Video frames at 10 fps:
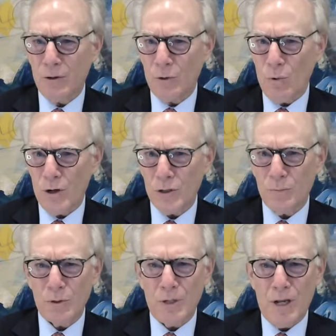go to
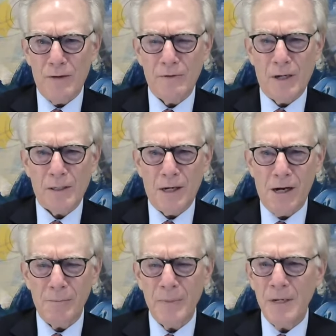
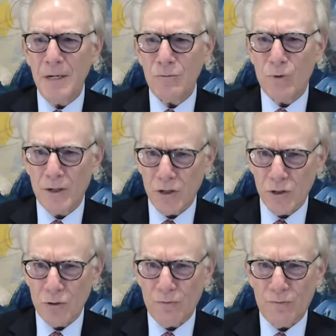WashingtonPostLive.com,
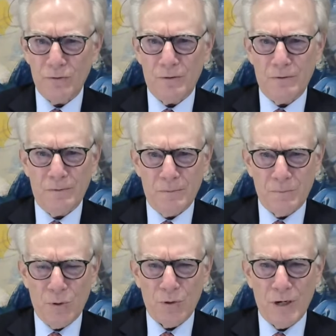register for the
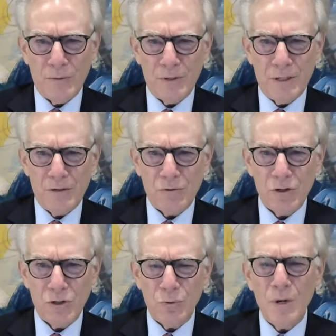programs that
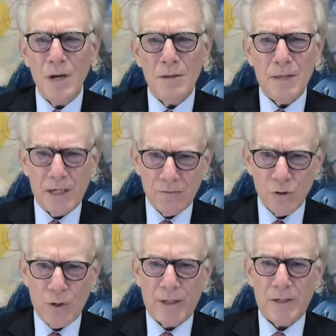interest you. Thanks
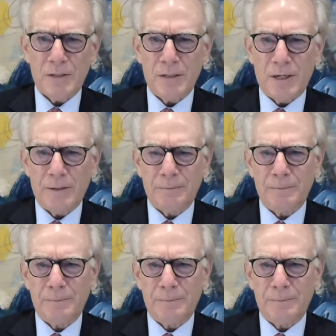for joining us today.